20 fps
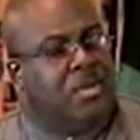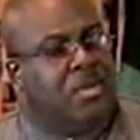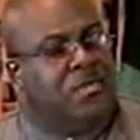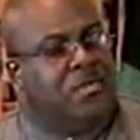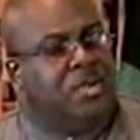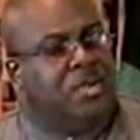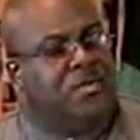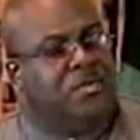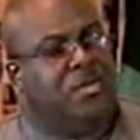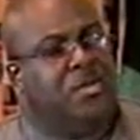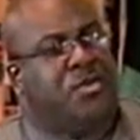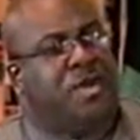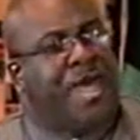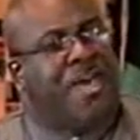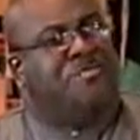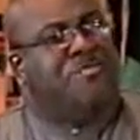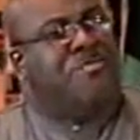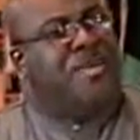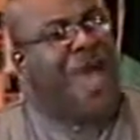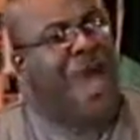But if you
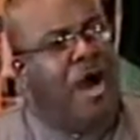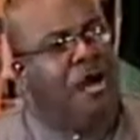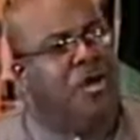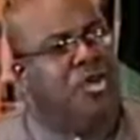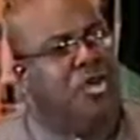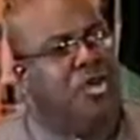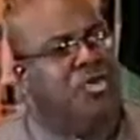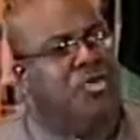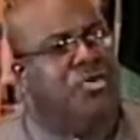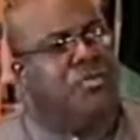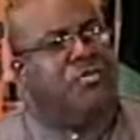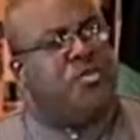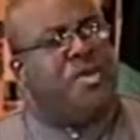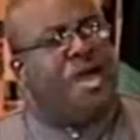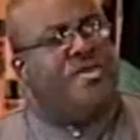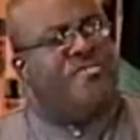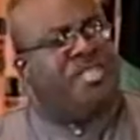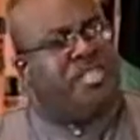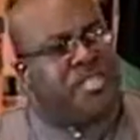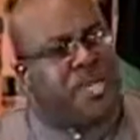have value, if you
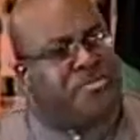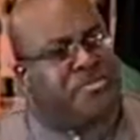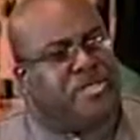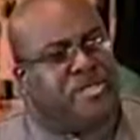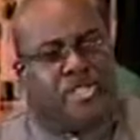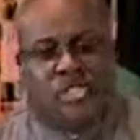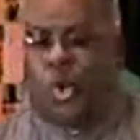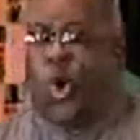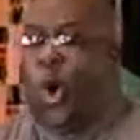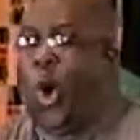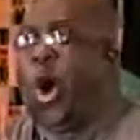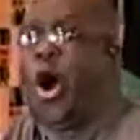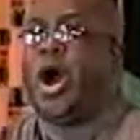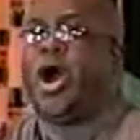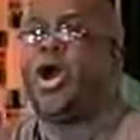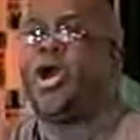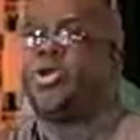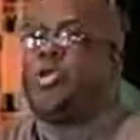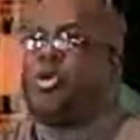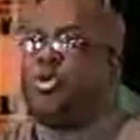have substance,
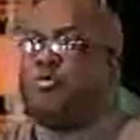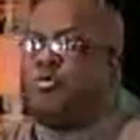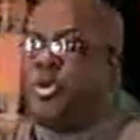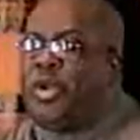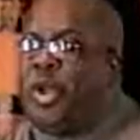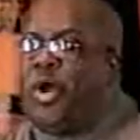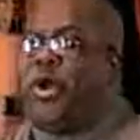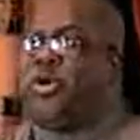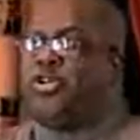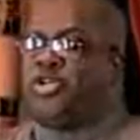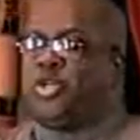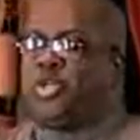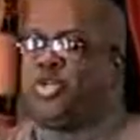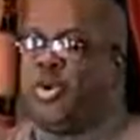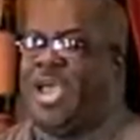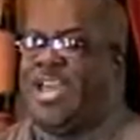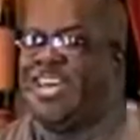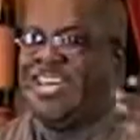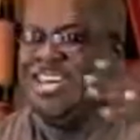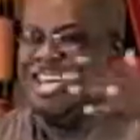or you belong
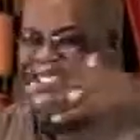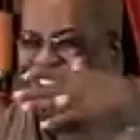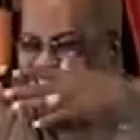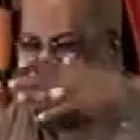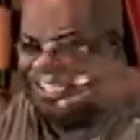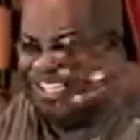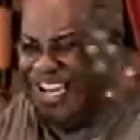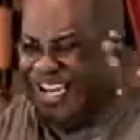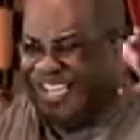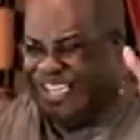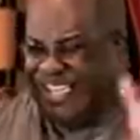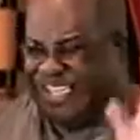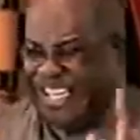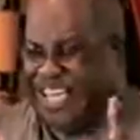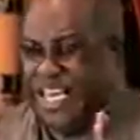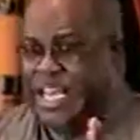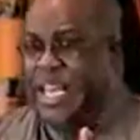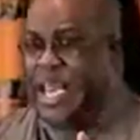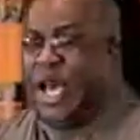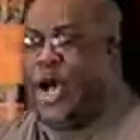to an
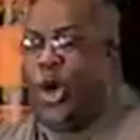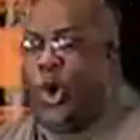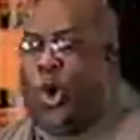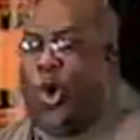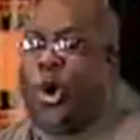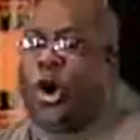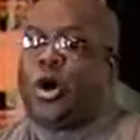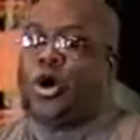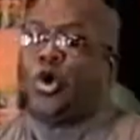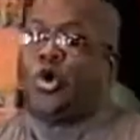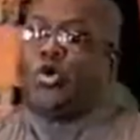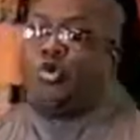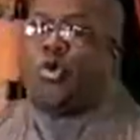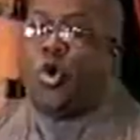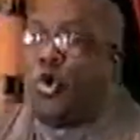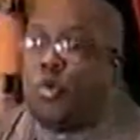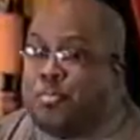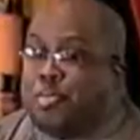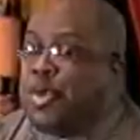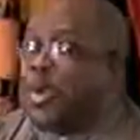entity or a
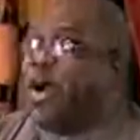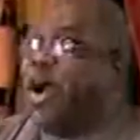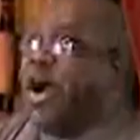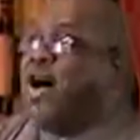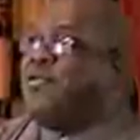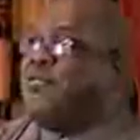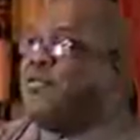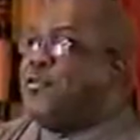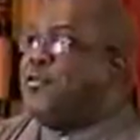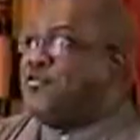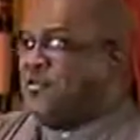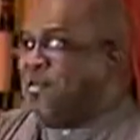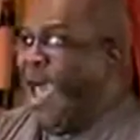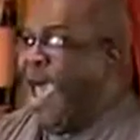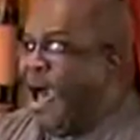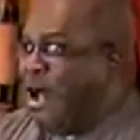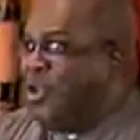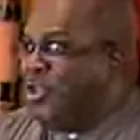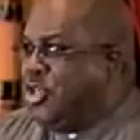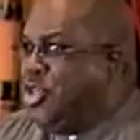group of
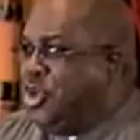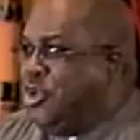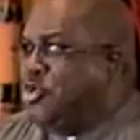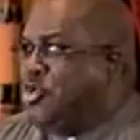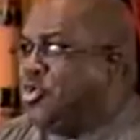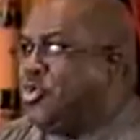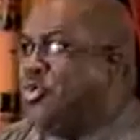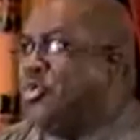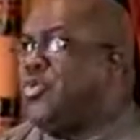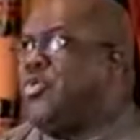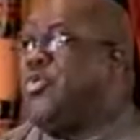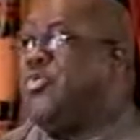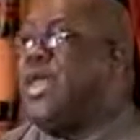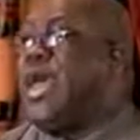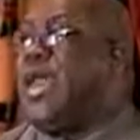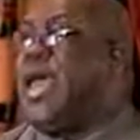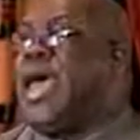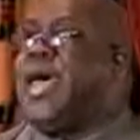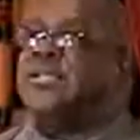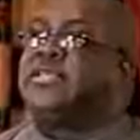value
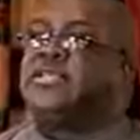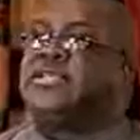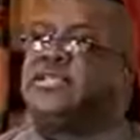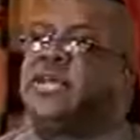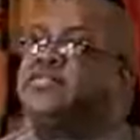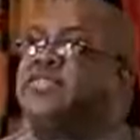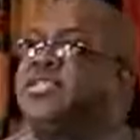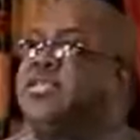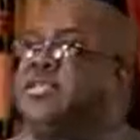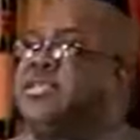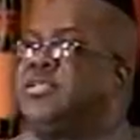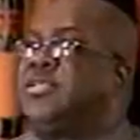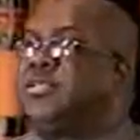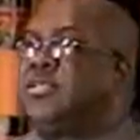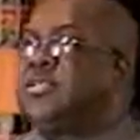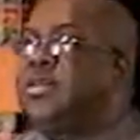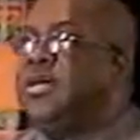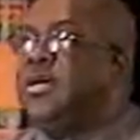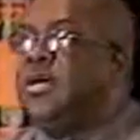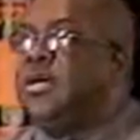that has
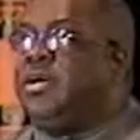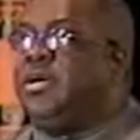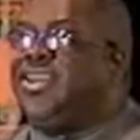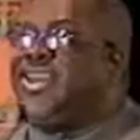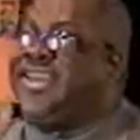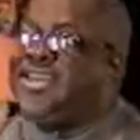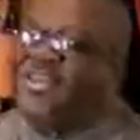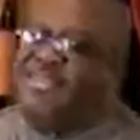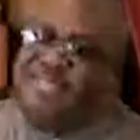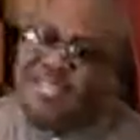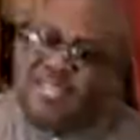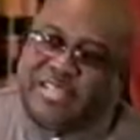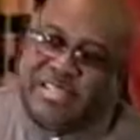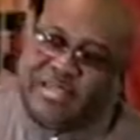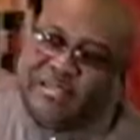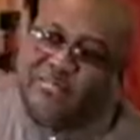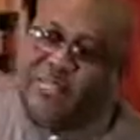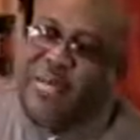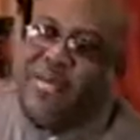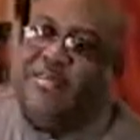substance, that gives
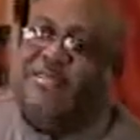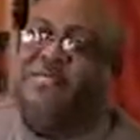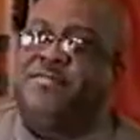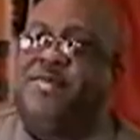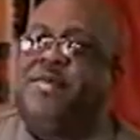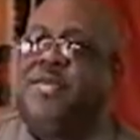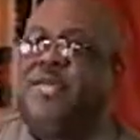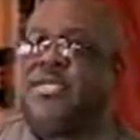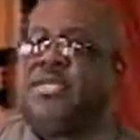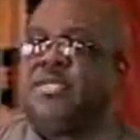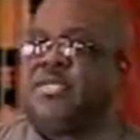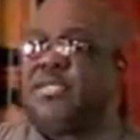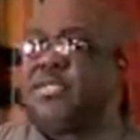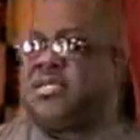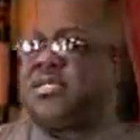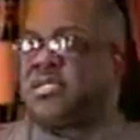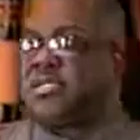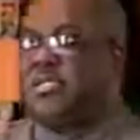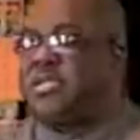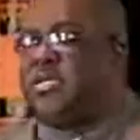us a better voice.